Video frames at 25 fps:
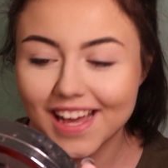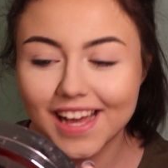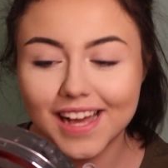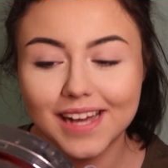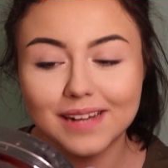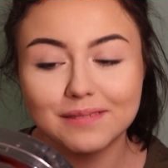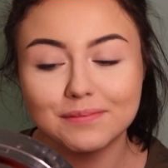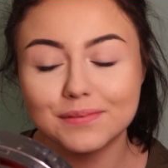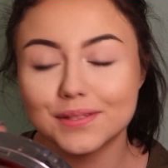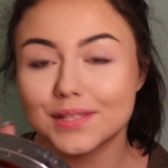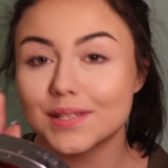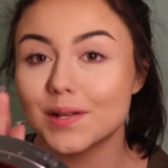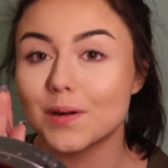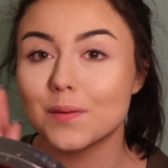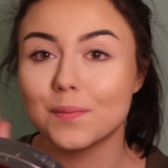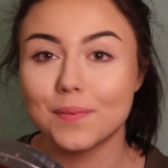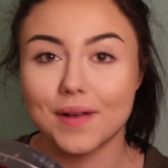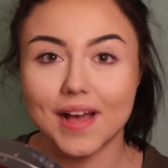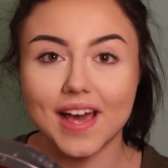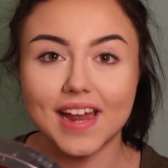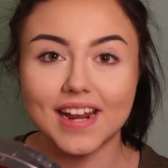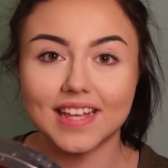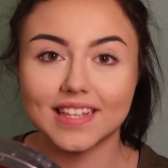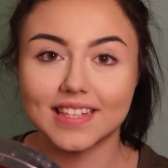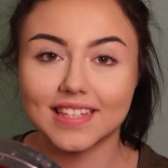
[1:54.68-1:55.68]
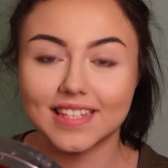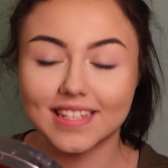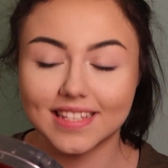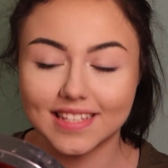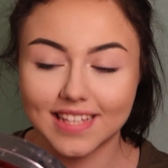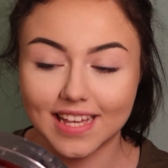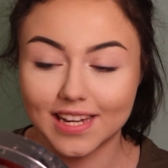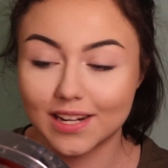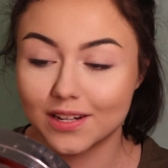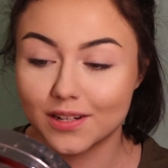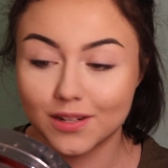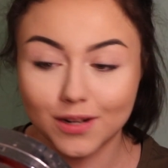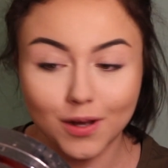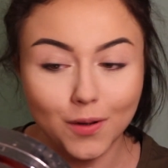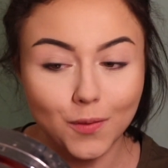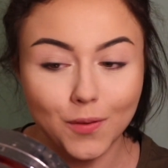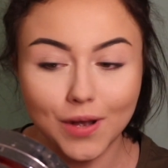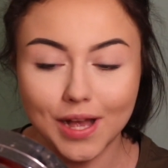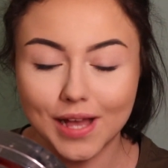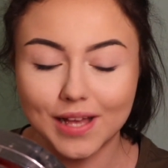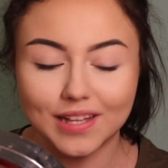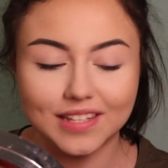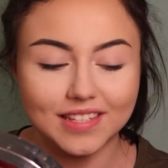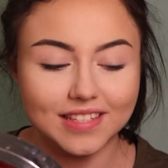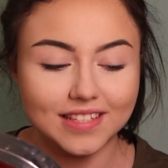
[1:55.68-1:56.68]
I'm so bad at this. I don't know
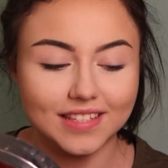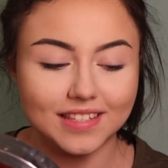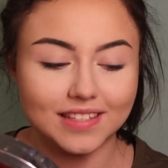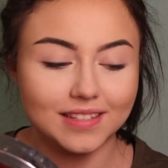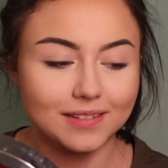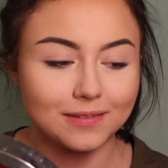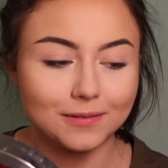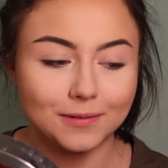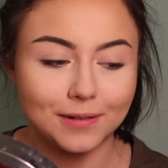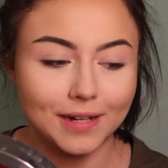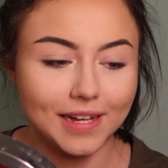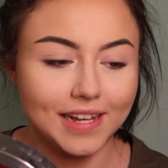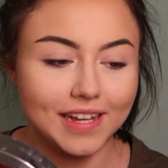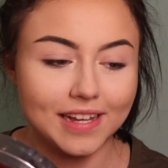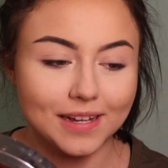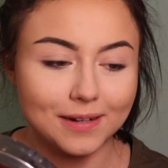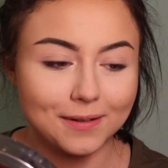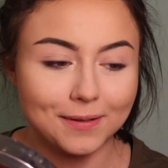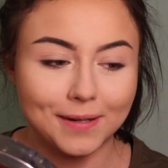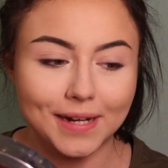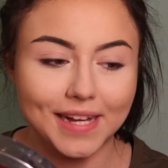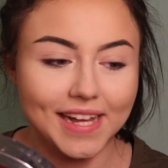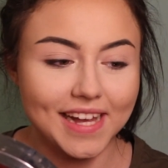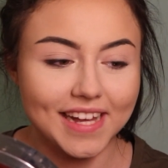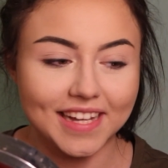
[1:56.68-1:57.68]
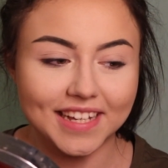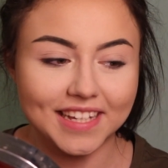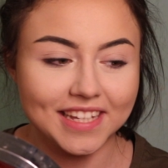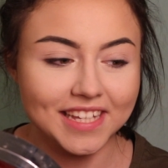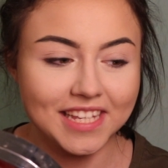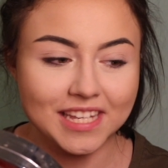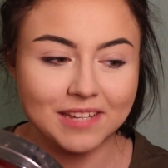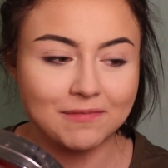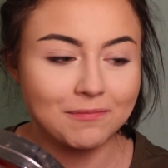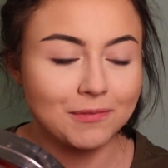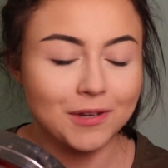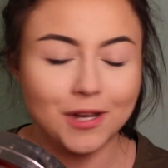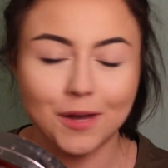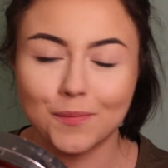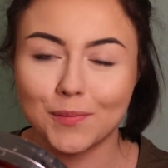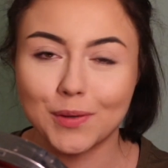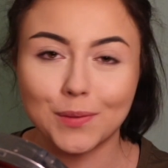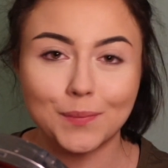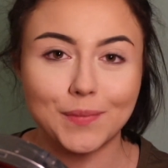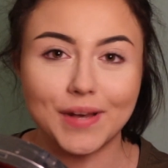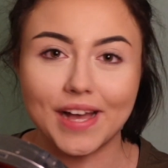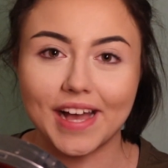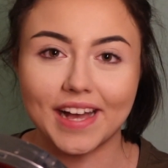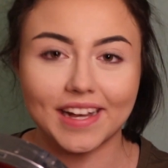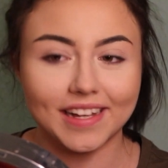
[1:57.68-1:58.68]
why I keep coming
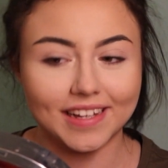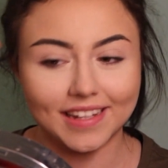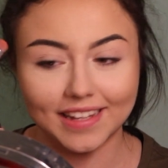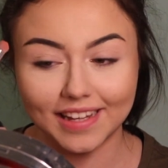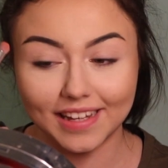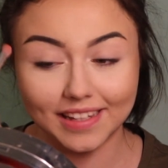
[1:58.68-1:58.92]
back.